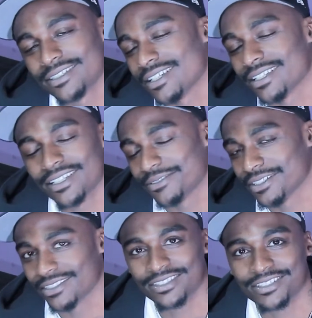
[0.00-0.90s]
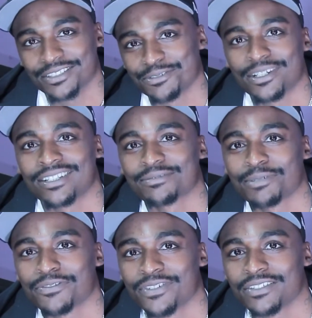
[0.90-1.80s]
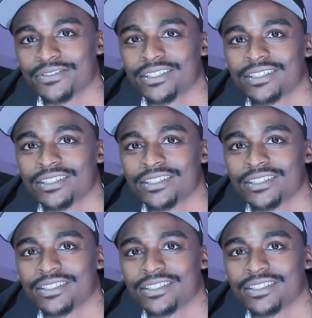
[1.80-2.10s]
I can't really tell you why it's my favorite.